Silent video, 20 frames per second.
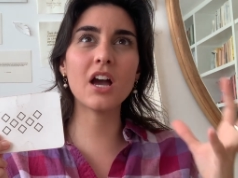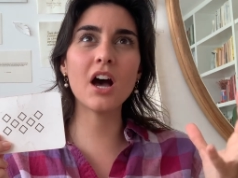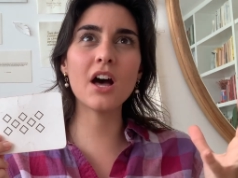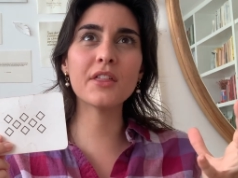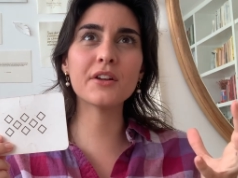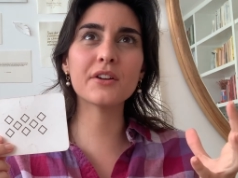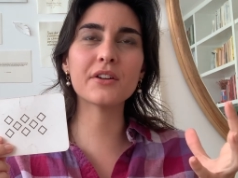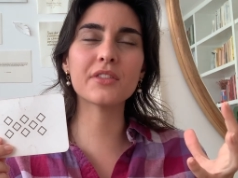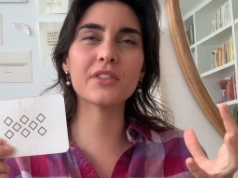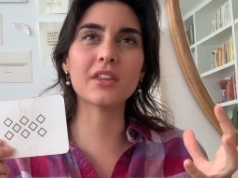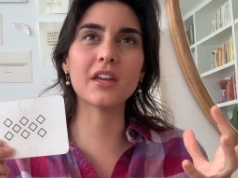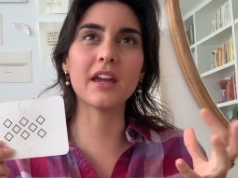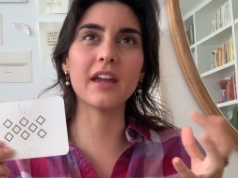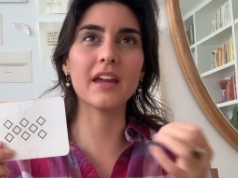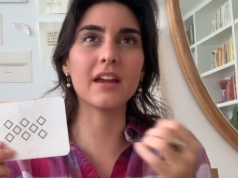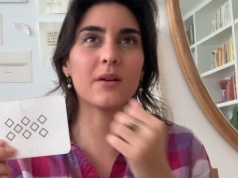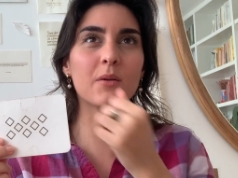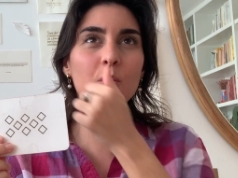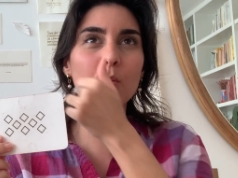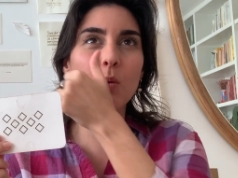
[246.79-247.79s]
other
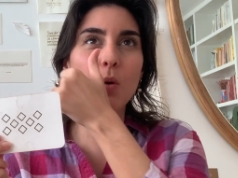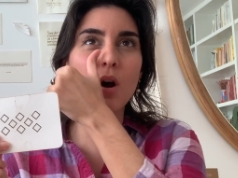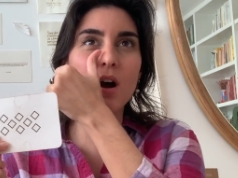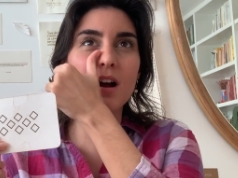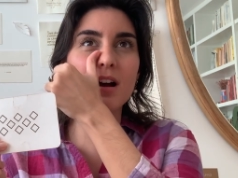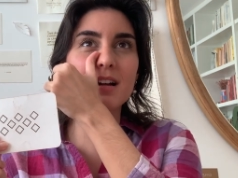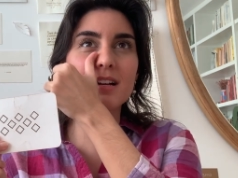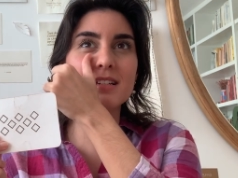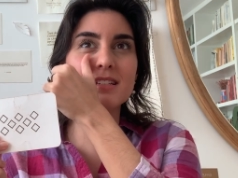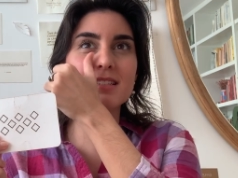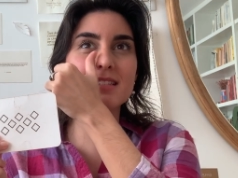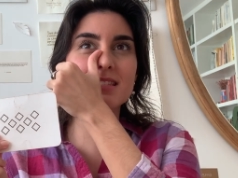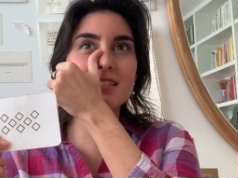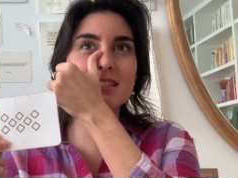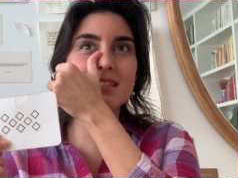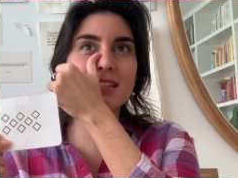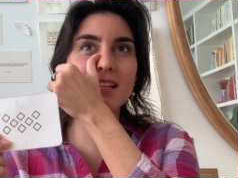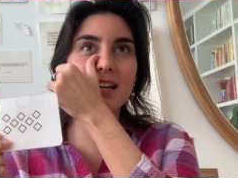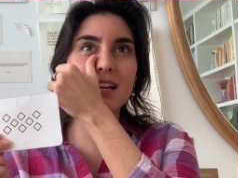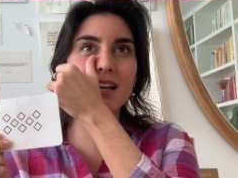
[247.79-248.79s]
thing was,